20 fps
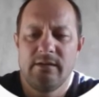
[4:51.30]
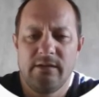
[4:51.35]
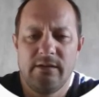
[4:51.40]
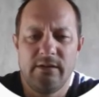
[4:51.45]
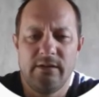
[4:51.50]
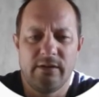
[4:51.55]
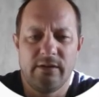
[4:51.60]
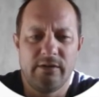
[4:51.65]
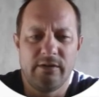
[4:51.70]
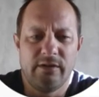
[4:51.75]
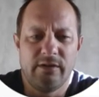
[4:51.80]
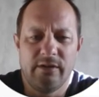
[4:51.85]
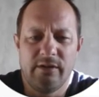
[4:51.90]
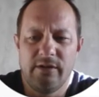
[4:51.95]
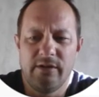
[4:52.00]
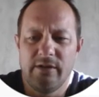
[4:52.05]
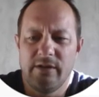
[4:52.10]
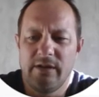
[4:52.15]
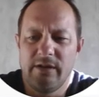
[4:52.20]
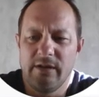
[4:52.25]

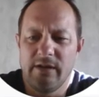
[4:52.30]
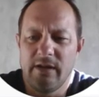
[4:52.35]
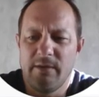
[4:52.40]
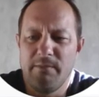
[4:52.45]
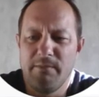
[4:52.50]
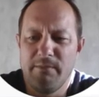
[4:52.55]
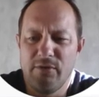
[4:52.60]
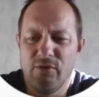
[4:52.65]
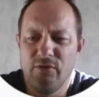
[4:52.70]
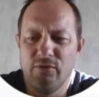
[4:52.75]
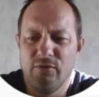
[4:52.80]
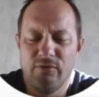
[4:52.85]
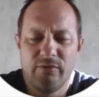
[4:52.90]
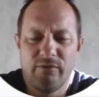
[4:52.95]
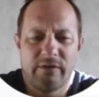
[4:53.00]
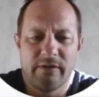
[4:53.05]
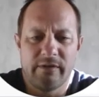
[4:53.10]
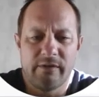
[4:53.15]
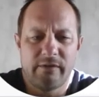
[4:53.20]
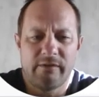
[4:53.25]
you get immune
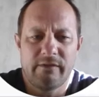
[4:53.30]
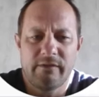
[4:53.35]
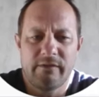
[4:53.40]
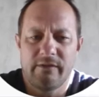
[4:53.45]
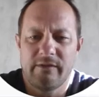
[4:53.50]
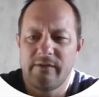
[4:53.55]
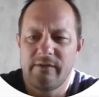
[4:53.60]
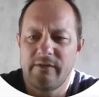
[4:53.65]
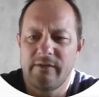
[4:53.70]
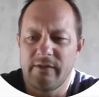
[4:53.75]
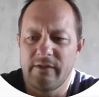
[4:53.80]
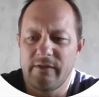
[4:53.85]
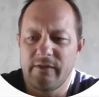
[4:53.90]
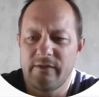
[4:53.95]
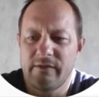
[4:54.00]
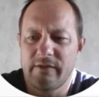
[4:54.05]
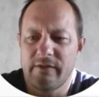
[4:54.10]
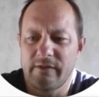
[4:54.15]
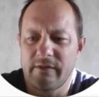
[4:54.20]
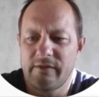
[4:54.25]
to the
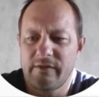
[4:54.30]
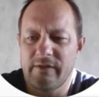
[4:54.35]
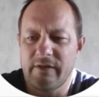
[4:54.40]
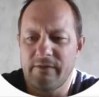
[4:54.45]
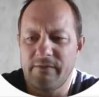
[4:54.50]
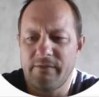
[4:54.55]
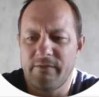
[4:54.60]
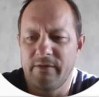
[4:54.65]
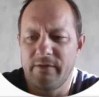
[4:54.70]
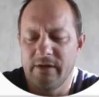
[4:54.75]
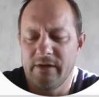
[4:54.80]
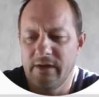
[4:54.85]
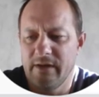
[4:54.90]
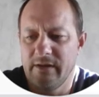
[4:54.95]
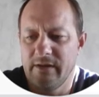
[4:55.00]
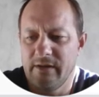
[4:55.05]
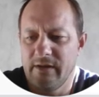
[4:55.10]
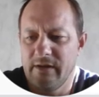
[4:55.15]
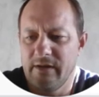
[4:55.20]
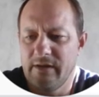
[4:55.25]
suffering
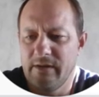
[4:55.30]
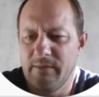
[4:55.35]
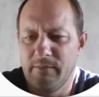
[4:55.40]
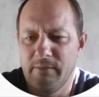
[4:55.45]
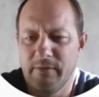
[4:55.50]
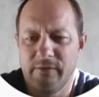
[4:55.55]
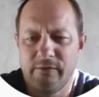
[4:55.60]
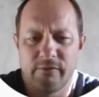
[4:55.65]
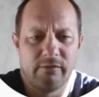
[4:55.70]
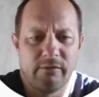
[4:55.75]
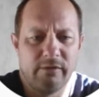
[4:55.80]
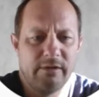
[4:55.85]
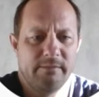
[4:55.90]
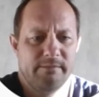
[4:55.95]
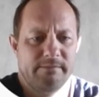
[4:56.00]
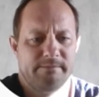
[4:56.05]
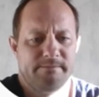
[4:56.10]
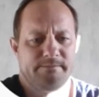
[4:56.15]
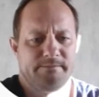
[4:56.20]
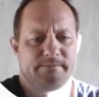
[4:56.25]
and the misery.
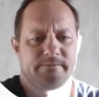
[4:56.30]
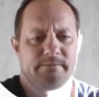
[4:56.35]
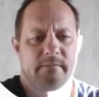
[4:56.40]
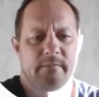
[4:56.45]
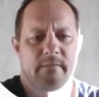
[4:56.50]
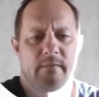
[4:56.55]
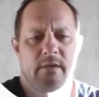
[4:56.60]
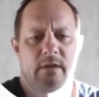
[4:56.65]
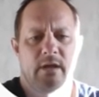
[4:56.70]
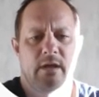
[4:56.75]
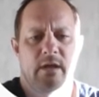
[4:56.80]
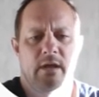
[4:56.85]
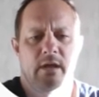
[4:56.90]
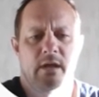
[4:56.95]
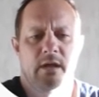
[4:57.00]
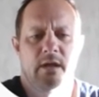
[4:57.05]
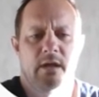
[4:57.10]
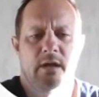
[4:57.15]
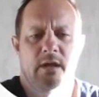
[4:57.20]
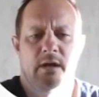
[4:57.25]

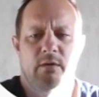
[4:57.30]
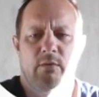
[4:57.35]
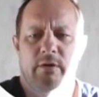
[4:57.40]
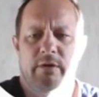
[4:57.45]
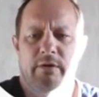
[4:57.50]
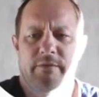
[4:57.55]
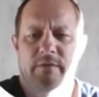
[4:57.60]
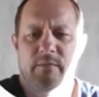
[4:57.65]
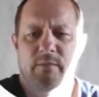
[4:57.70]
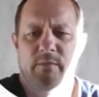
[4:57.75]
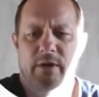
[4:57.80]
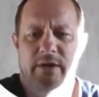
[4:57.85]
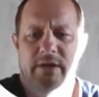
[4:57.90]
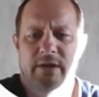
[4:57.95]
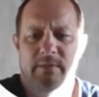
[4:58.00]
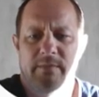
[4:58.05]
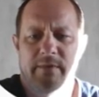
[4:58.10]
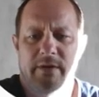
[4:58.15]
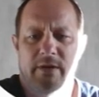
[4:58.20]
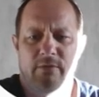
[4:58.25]
Wonder if you might
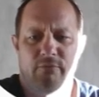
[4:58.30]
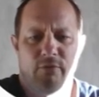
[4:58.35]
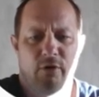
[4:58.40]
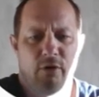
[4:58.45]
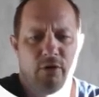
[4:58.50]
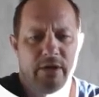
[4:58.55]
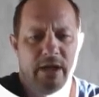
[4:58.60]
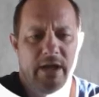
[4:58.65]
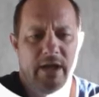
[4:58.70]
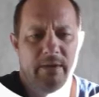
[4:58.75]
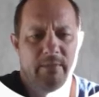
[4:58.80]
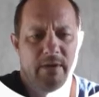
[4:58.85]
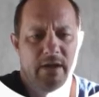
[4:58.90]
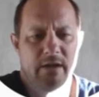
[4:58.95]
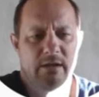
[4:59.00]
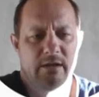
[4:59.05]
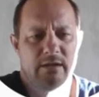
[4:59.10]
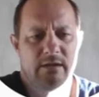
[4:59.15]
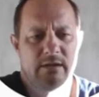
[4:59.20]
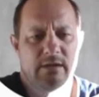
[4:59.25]
get me a rock
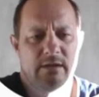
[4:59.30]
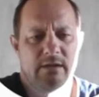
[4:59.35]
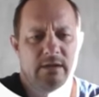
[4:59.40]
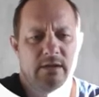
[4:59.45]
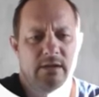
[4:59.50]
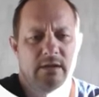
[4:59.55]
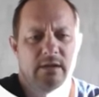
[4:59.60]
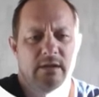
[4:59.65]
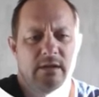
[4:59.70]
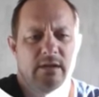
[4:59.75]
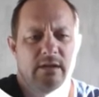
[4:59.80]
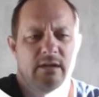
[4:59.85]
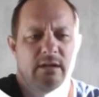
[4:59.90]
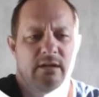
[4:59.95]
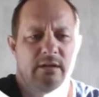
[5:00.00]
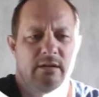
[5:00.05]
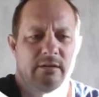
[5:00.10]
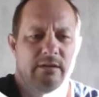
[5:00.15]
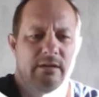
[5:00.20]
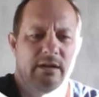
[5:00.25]
hammer.
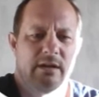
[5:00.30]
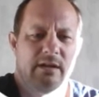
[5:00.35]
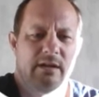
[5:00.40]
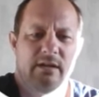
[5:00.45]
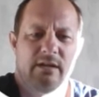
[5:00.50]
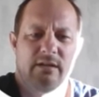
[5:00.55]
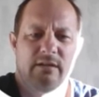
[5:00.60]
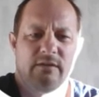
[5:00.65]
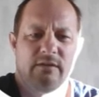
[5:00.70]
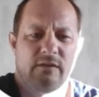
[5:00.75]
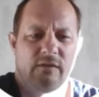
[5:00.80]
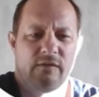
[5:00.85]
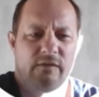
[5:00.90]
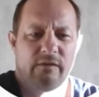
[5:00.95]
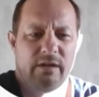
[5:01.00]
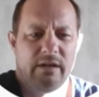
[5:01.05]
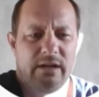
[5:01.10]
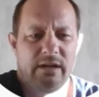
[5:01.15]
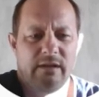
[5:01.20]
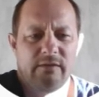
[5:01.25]
Okay, just
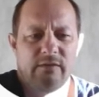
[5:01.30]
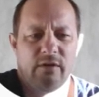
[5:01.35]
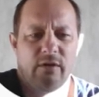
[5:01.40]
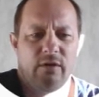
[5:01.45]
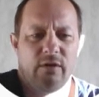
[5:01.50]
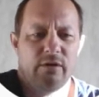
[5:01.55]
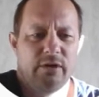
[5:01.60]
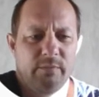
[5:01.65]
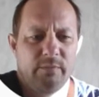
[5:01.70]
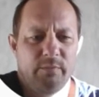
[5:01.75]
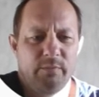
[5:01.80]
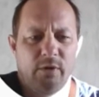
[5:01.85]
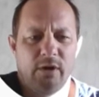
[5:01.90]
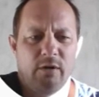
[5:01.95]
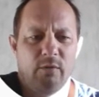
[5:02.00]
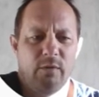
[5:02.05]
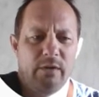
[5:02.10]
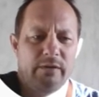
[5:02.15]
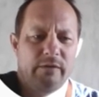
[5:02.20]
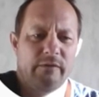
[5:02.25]
the need to occupy
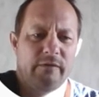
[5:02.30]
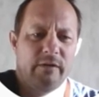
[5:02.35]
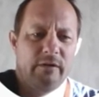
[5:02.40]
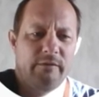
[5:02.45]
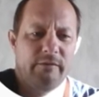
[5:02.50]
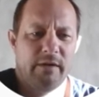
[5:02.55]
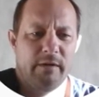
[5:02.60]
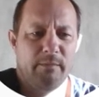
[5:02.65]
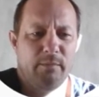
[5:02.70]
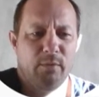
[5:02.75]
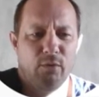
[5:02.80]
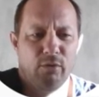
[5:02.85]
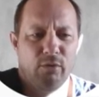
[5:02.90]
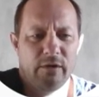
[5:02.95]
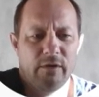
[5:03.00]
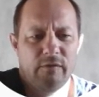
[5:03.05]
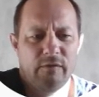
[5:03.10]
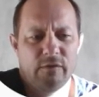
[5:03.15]
oneself in a boring